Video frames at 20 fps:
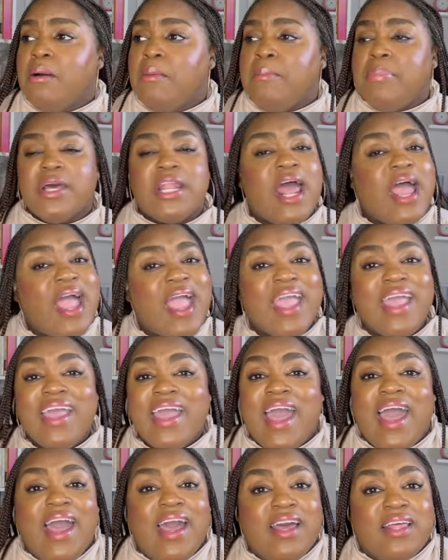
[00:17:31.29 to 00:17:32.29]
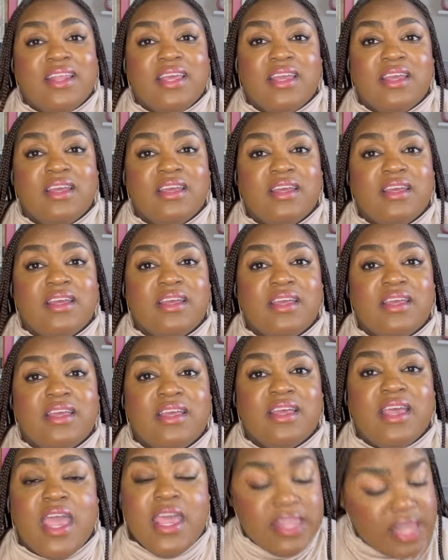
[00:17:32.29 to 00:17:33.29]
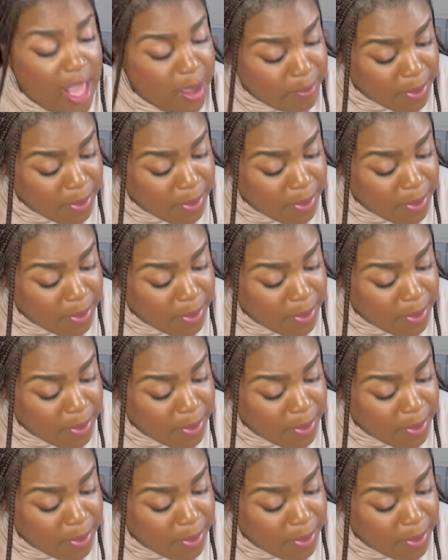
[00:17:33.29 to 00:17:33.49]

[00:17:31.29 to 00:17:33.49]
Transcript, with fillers: but I ain't got it. And that